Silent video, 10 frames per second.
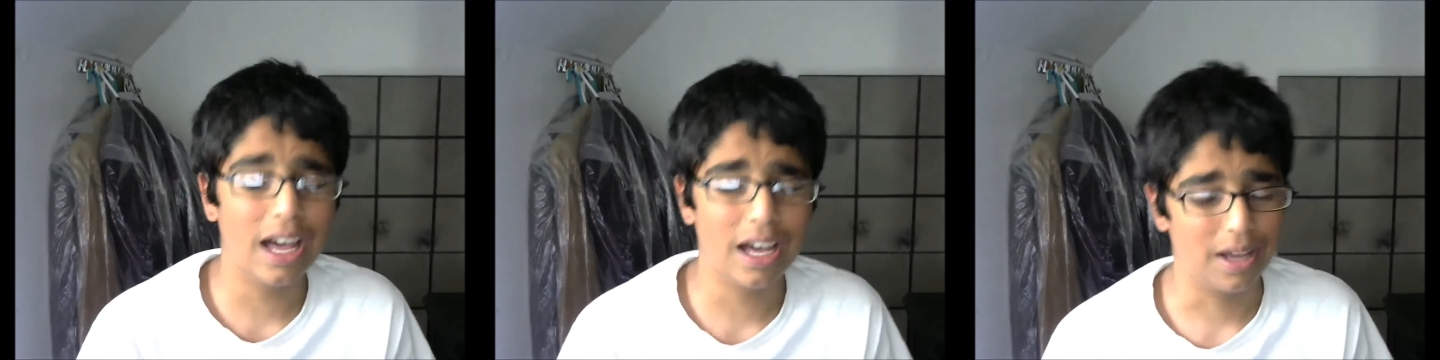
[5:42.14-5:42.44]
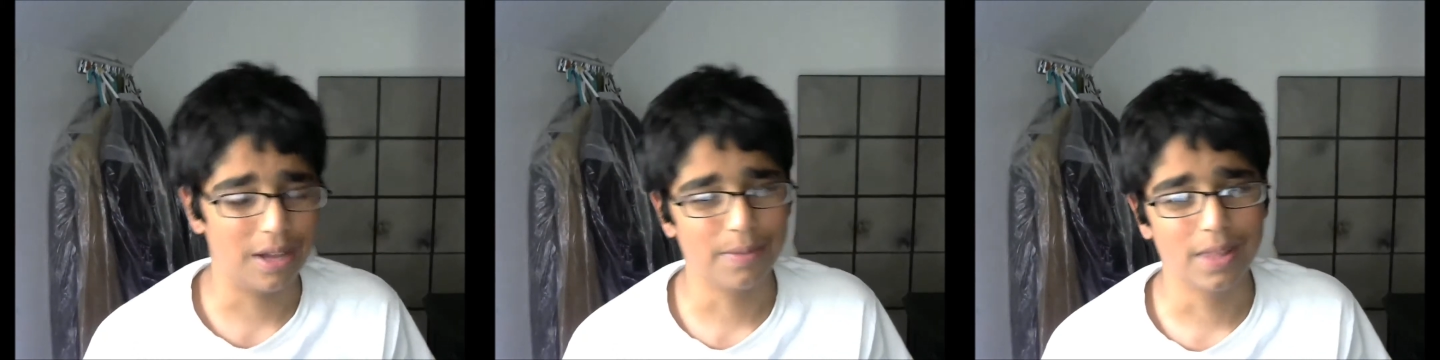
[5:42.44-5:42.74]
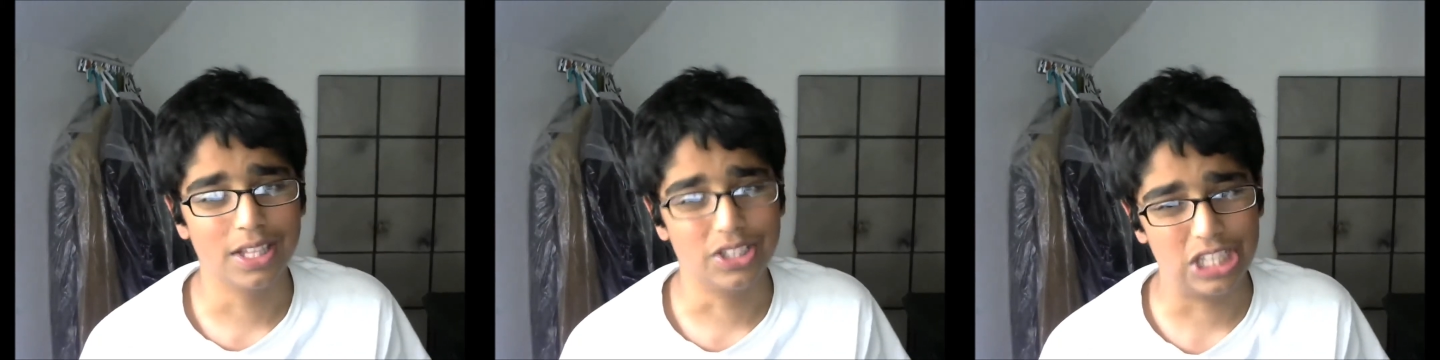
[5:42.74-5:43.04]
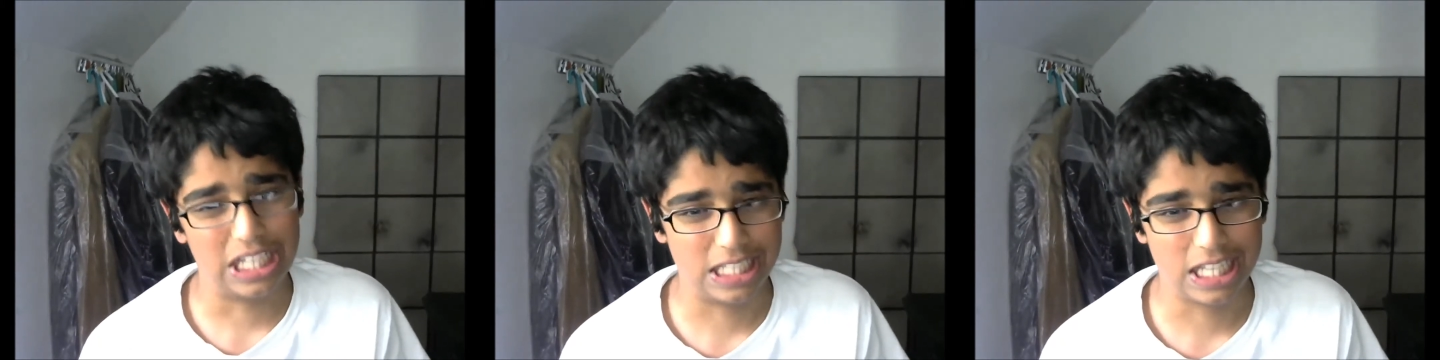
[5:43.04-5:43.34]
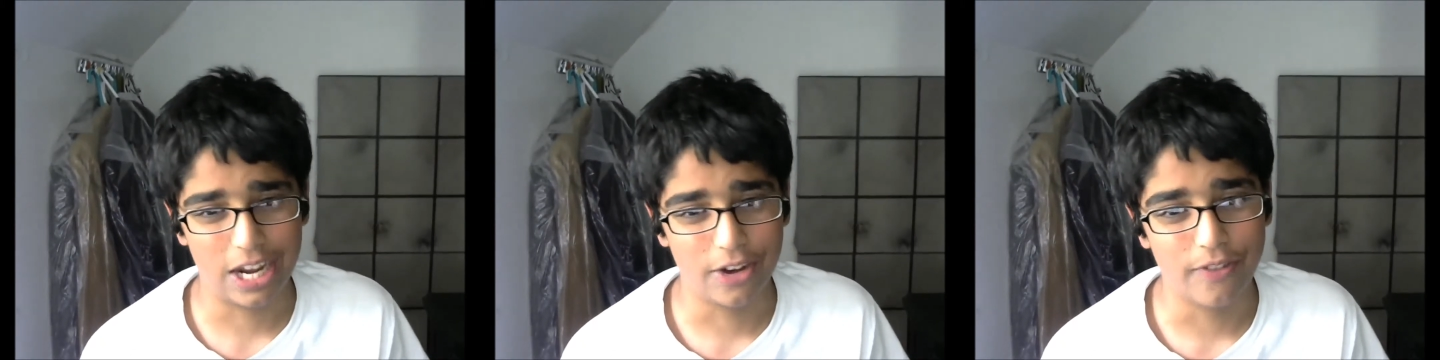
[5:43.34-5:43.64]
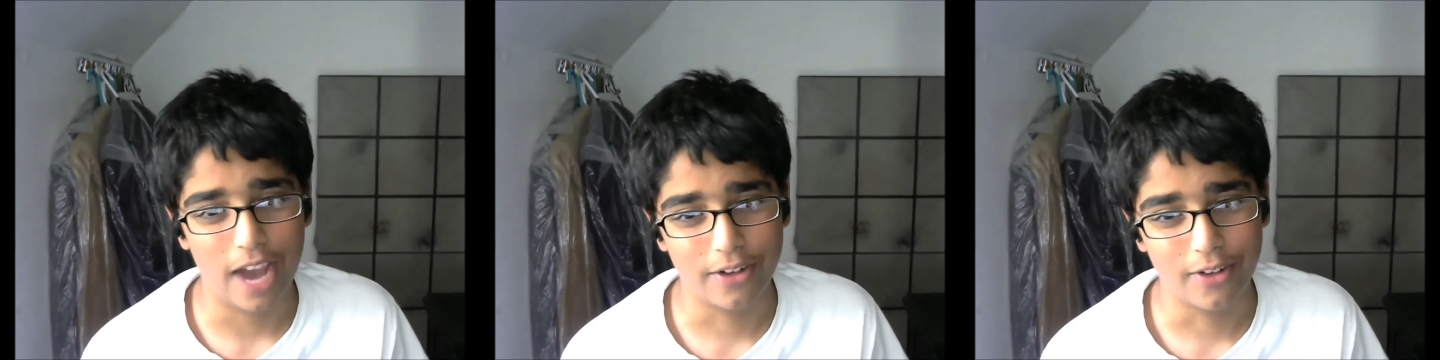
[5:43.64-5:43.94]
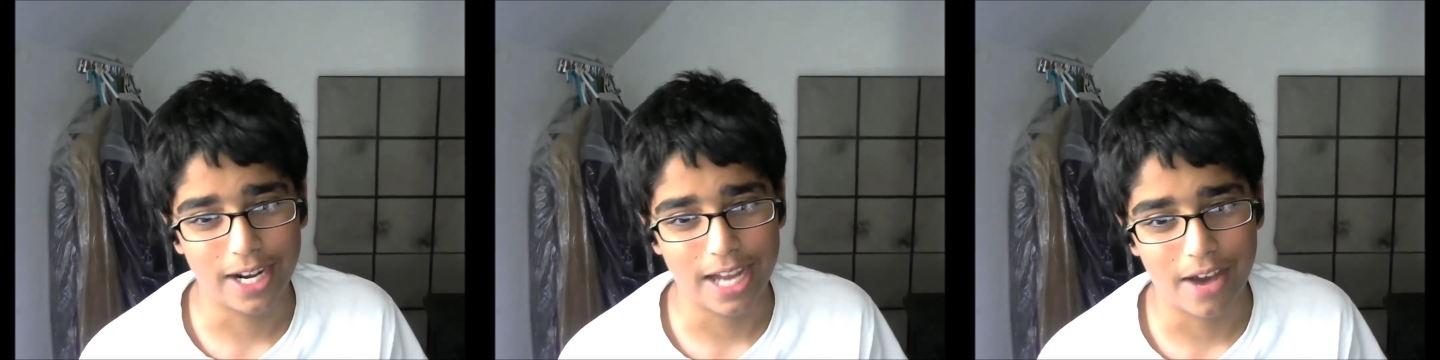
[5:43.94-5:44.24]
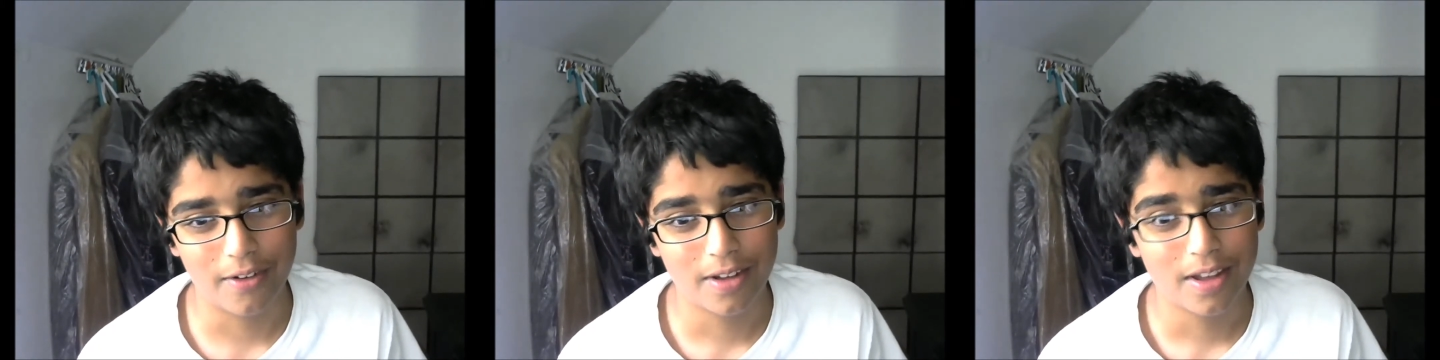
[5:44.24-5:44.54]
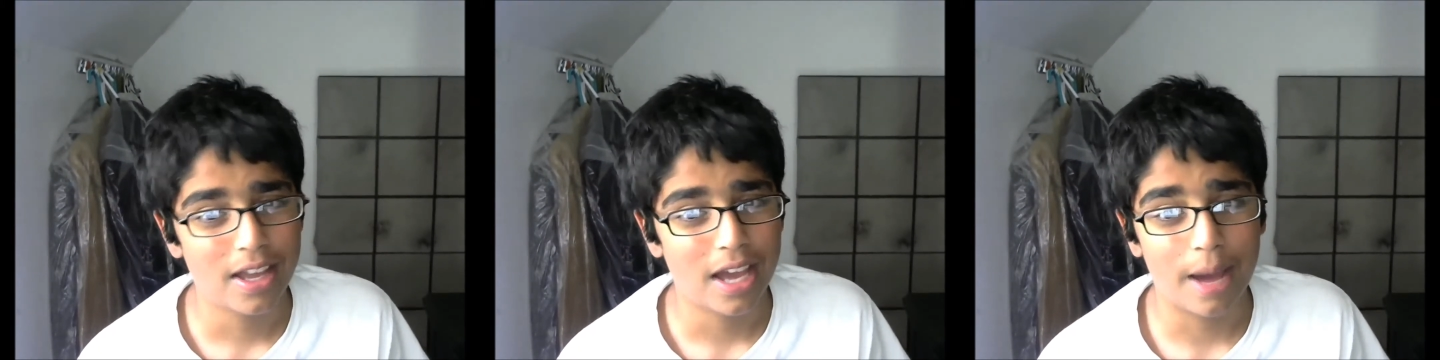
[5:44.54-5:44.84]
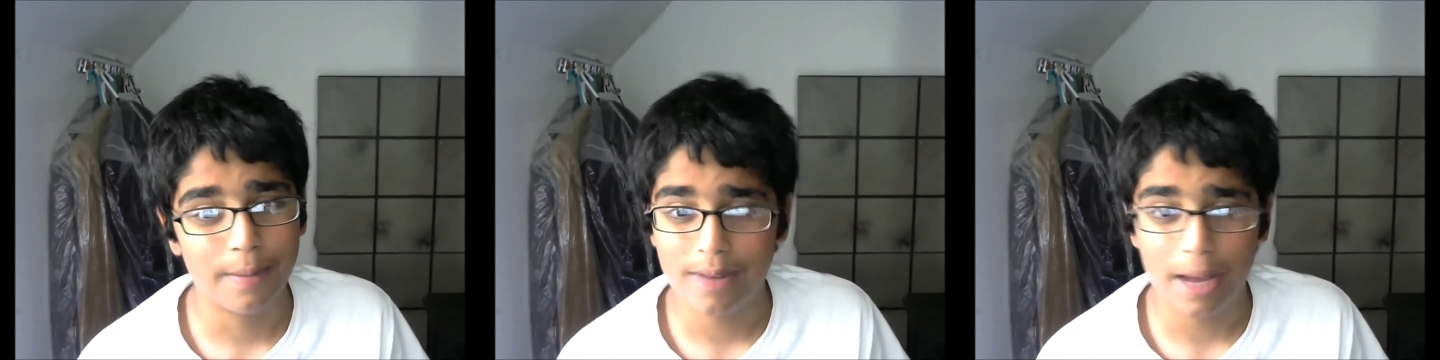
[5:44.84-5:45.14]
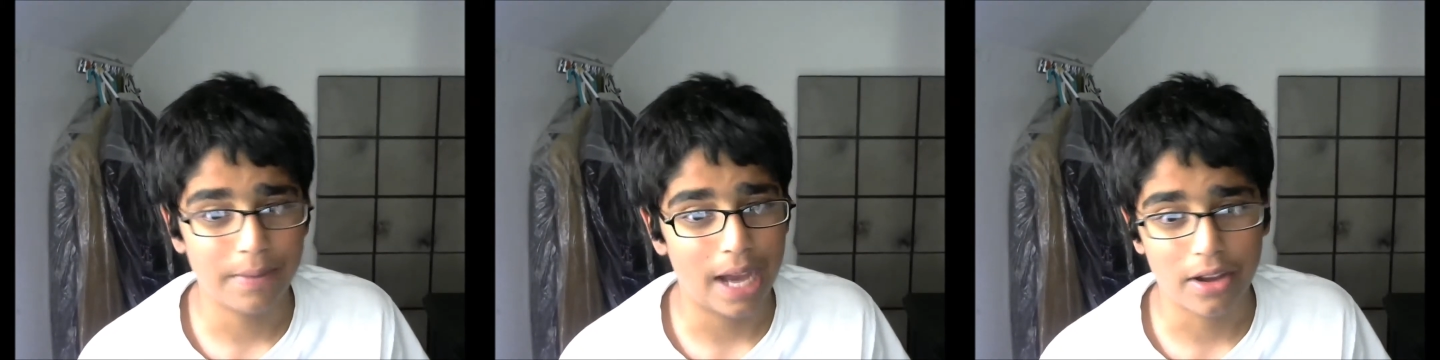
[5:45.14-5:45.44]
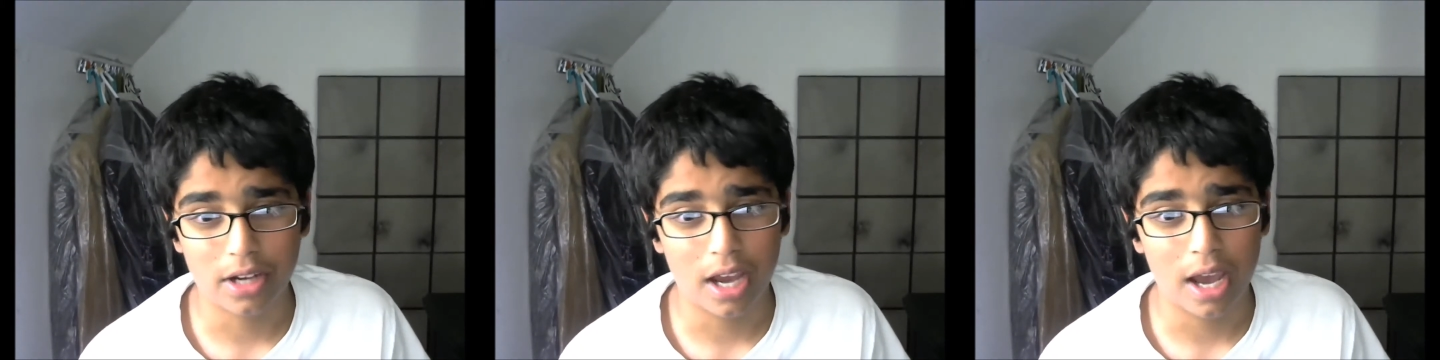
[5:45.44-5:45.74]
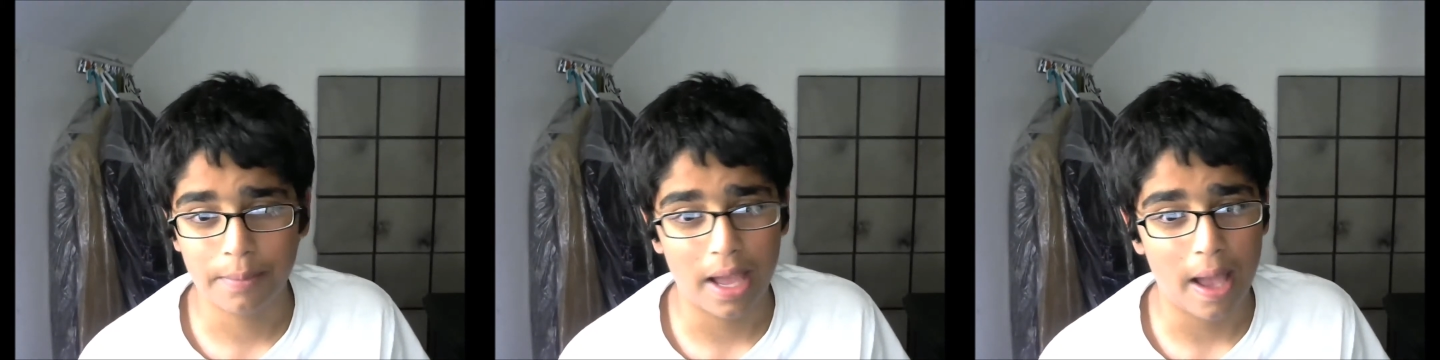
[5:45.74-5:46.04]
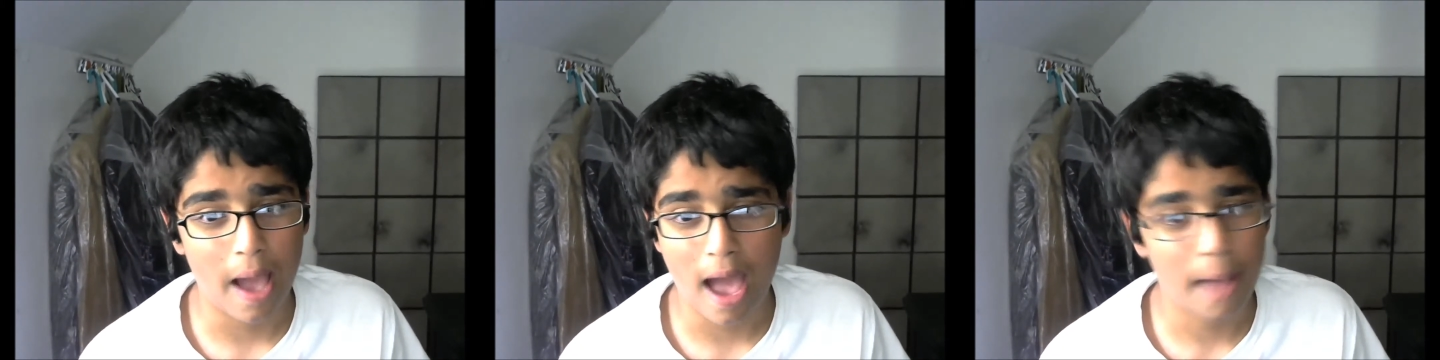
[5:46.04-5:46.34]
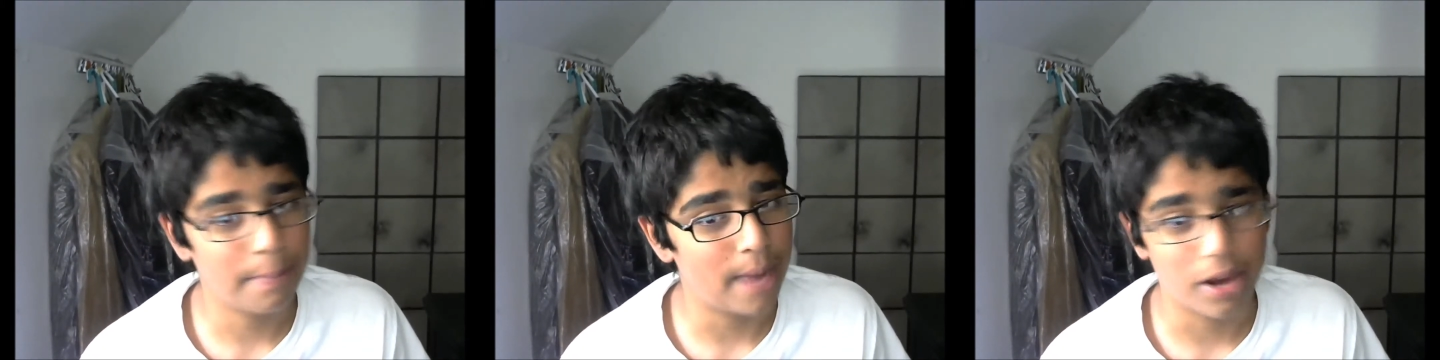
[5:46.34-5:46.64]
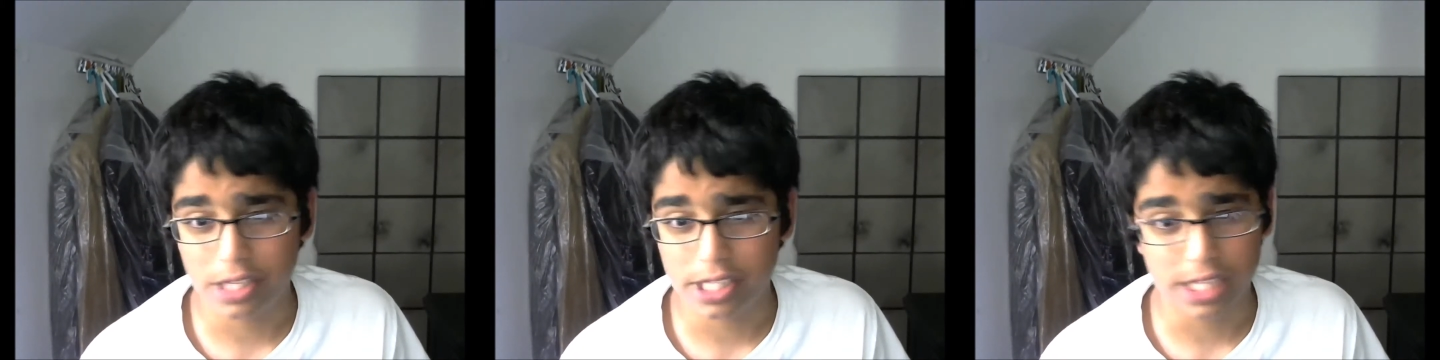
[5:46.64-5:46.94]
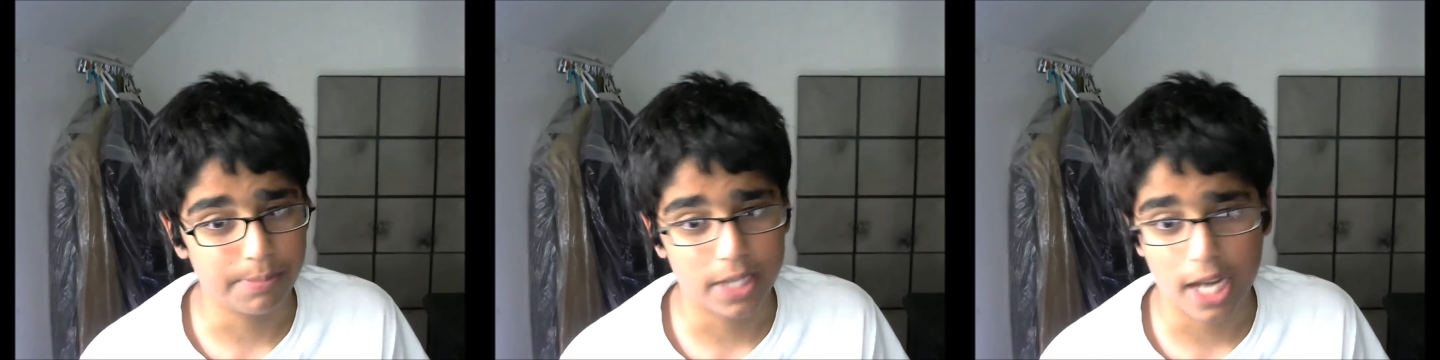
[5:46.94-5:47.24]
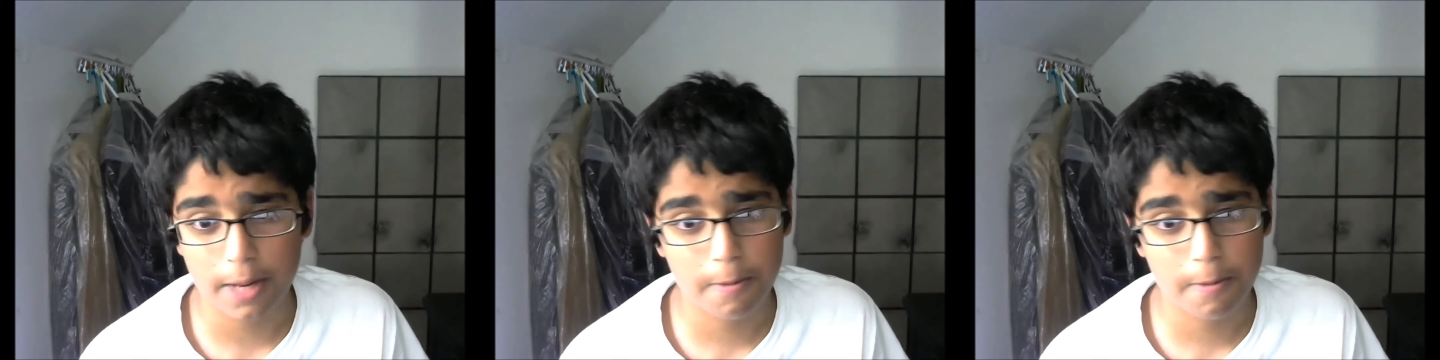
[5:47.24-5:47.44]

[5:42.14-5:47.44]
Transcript: I'm legit terrified right now. I'm not gonna sleep tonight.